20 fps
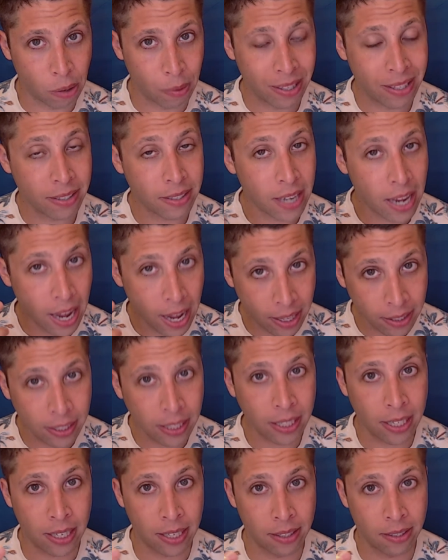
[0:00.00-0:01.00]
It's
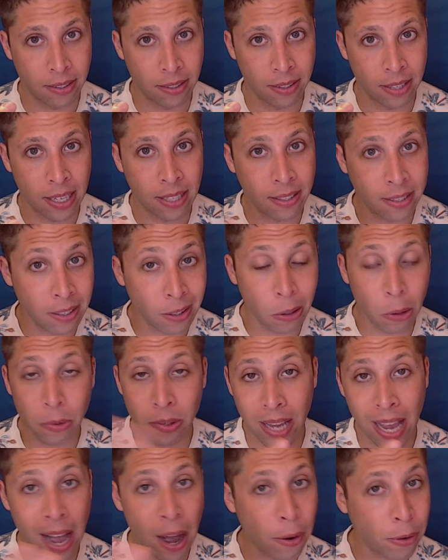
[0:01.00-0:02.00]
telling us that 0 is
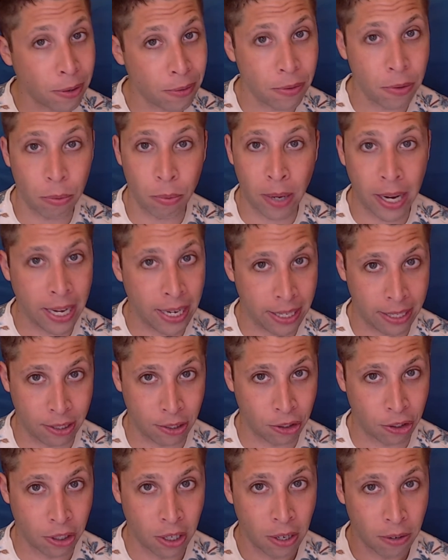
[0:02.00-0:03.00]
out of the
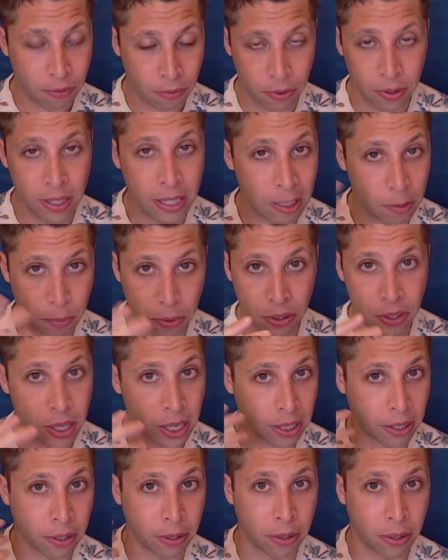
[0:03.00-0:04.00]
range for these
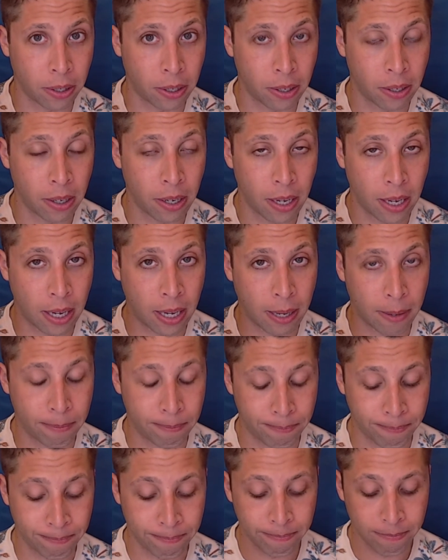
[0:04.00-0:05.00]
particular
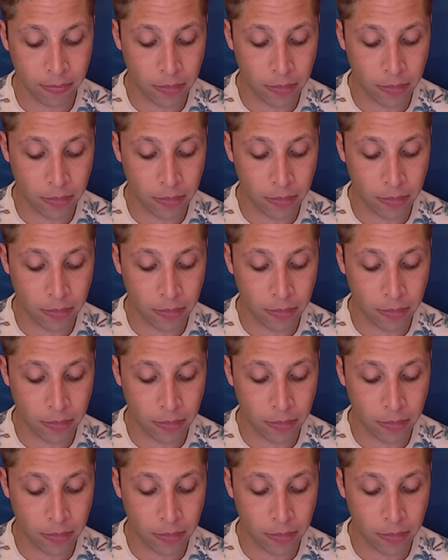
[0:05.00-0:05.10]
um,